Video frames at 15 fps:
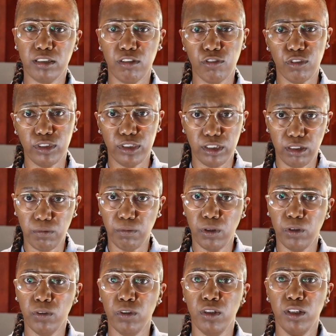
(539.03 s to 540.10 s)
to
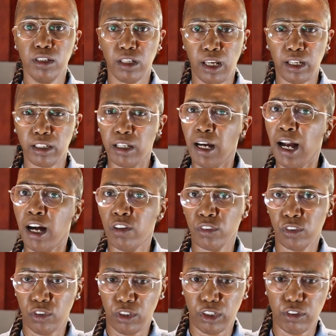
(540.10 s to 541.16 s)
resemble like an
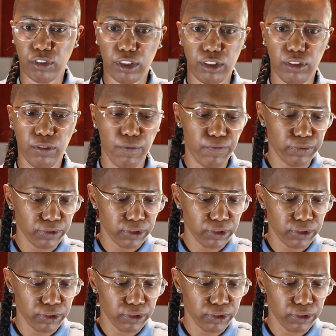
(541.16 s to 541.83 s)
outdoor grill.